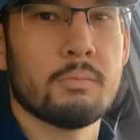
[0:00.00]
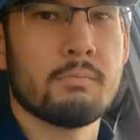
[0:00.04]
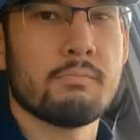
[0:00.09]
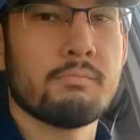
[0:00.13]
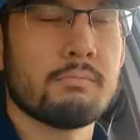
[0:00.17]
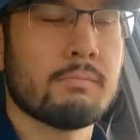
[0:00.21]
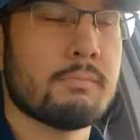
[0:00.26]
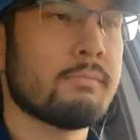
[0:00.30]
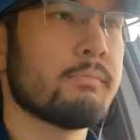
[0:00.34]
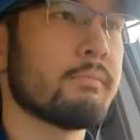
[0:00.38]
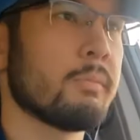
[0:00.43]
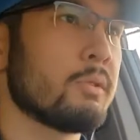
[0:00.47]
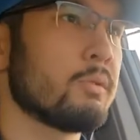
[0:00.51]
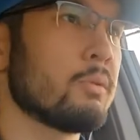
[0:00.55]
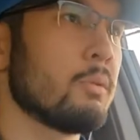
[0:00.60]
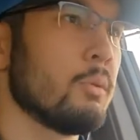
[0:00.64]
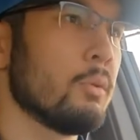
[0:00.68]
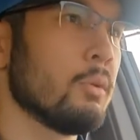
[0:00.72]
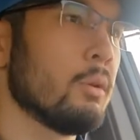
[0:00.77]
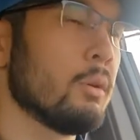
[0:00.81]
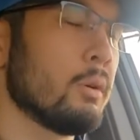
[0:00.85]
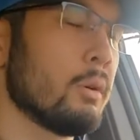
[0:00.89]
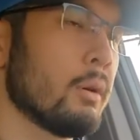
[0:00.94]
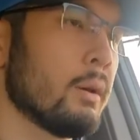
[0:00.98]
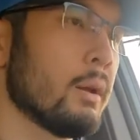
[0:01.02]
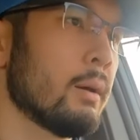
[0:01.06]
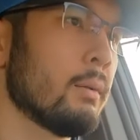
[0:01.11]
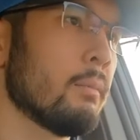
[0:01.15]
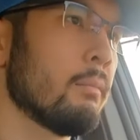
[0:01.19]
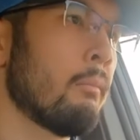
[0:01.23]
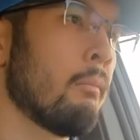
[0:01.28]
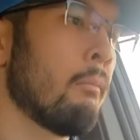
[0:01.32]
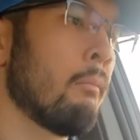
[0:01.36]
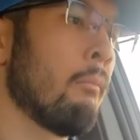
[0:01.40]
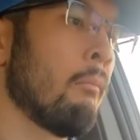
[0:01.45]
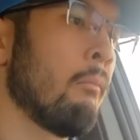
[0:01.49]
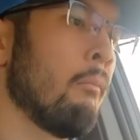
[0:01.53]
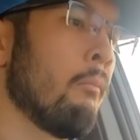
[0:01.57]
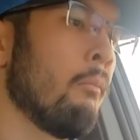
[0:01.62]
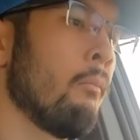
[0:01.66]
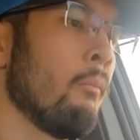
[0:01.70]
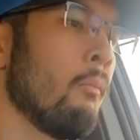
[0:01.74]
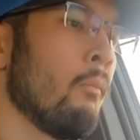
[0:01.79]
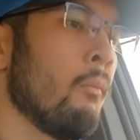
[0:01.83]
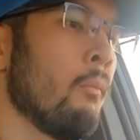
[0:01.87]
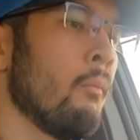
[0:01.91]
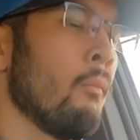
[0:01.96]
That's what we're looking
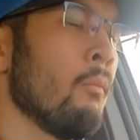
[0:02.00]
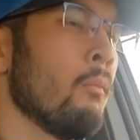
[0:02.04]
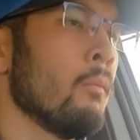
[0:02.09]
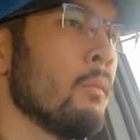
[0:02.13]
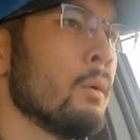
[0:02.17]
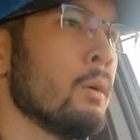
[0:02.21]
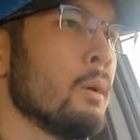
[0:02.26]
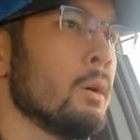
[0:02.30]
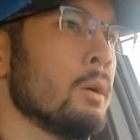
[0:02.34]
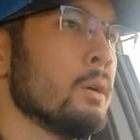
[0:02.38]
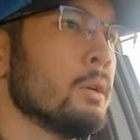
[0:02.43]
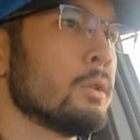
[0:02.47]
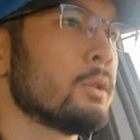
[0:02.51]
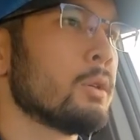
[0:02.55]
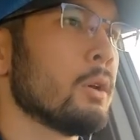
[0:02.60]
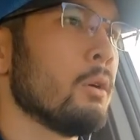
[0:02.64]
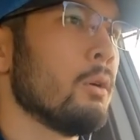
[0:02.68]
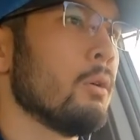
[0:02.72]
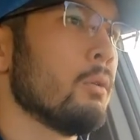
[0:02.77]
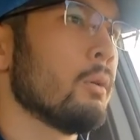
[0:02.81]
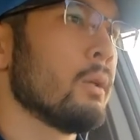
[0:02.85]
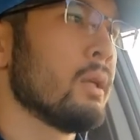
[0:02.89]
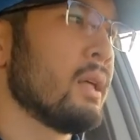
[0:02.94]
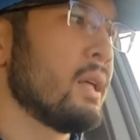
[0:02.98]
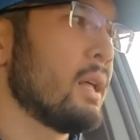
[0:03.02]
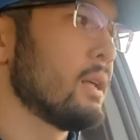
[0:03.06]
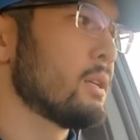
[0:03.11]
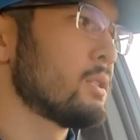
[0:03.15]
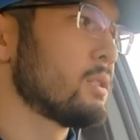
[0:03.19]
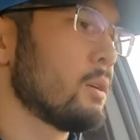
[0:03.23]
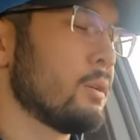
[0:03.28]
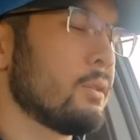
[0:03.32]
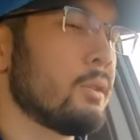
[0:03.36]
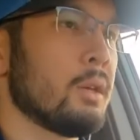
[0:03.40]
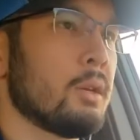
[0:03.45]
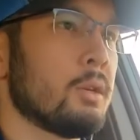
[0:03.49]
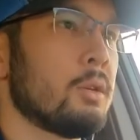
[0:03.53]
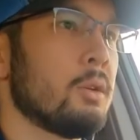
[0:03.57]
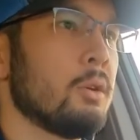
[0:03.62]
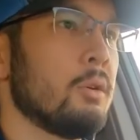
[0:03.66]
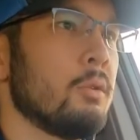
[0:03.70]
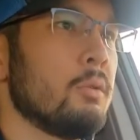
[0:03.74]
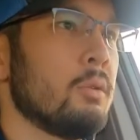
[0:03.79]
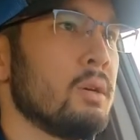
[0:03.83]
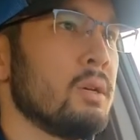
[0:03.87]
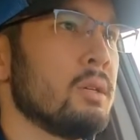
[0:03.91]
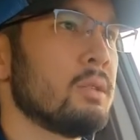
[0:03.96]
at. So that's another thing
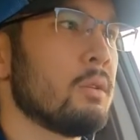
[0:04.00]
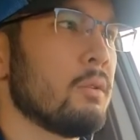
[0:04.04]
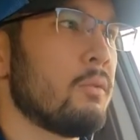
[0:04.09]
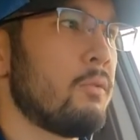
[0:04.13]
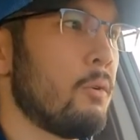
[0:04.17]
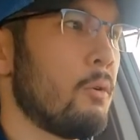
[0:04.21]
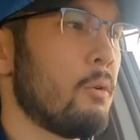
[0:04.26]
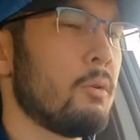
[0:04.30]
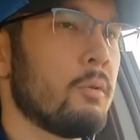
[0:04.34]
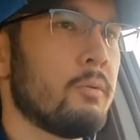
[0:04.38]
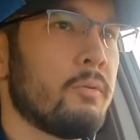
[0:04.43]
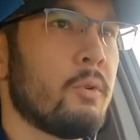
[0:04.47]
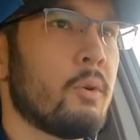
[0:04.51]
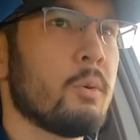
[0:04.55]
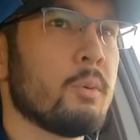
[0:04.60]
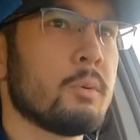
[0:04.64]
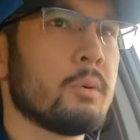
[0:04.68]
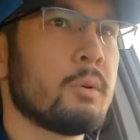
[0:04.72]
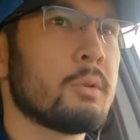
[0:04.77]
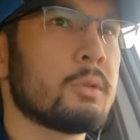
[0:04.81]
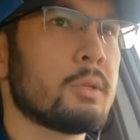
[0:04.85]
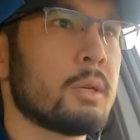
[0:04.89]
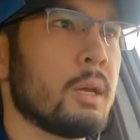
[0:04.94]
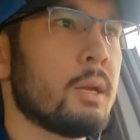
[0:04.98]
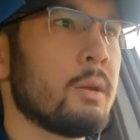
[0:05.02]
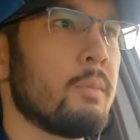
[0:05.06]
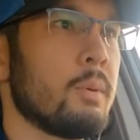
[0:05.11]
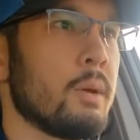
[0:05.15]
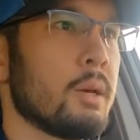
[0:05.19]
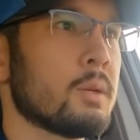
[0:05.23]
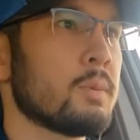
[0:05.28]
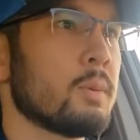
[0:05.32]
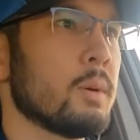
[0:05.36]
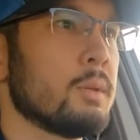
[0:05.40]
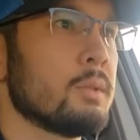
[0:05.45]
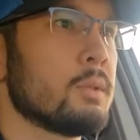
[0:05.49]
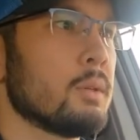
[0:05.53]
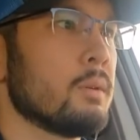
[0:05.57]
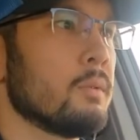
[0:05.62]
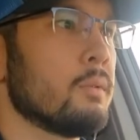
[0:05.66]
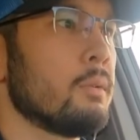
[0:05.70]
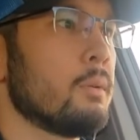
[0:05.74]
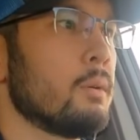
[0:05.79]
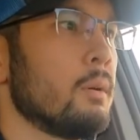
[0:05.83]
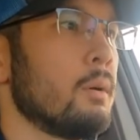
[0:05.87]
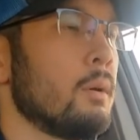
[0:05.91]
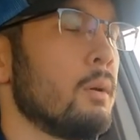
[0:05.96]
too, is the 4Runners tend to be expensive.
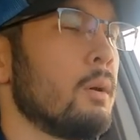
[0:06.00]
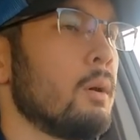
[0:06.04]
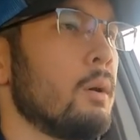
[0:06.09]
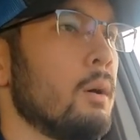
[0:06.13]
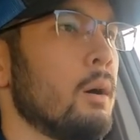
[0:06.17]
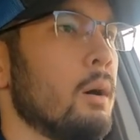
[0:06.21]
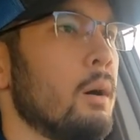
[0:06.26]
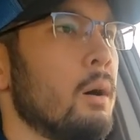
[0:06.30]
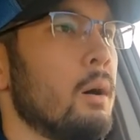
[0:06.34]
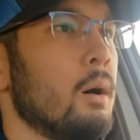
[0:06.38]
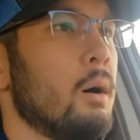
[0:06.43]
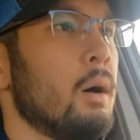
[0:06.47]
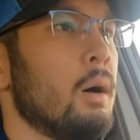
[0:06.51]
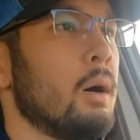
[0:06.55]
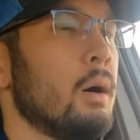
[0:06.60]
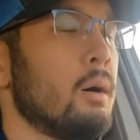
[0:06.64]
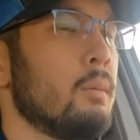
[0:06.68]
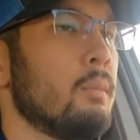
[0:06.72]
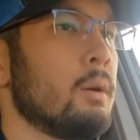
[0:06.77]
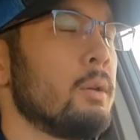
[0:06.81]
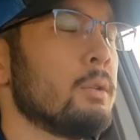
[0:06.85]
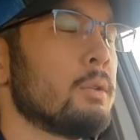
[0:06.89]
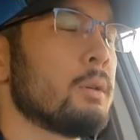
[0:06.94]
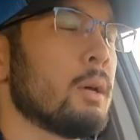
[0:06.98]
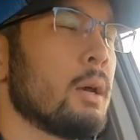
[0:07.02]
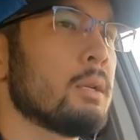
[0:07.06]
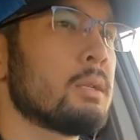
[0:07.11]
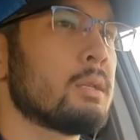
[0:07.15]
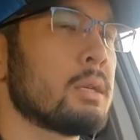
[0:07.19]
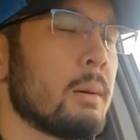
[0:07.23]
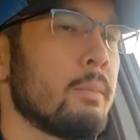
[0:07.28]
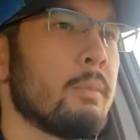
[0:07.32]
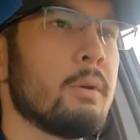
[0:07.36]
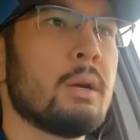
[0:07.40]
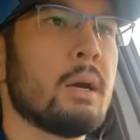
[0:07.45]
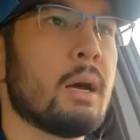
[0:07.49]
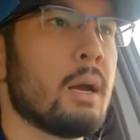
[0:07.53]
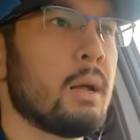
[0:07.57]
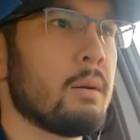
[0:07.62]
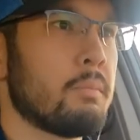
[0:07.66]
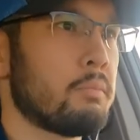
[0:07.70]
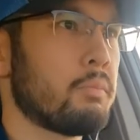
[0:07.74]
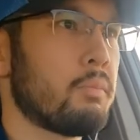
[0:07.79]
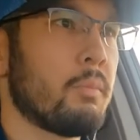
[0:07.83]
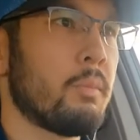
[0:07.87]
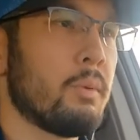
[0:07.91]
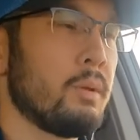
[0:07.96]
And so that's something you
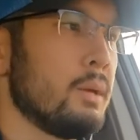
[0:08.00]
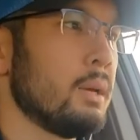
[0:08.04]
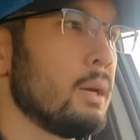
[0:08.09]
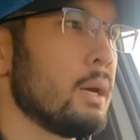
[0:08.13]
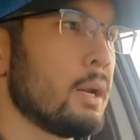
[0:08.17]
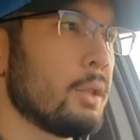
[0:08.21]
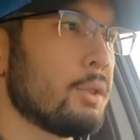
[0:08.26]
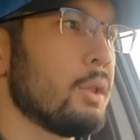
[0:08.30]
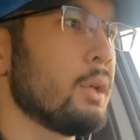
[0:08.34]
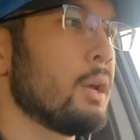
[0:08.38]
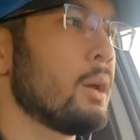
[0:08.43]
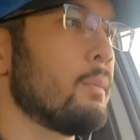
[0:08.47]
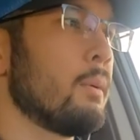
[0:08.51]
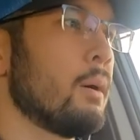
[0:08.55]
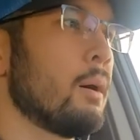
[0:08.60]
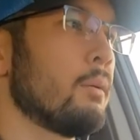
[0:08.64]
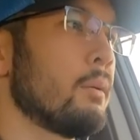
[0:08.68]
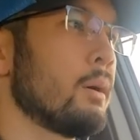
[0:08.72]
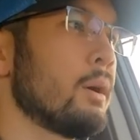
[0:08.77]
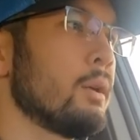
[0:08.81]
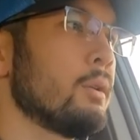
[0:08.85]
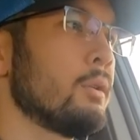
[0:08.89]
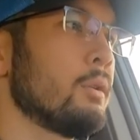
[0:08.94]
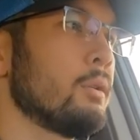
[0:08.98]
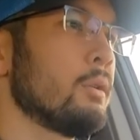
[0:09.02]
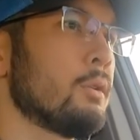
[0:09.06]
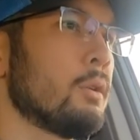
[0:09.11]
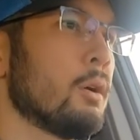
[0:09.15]
gotta think about, right?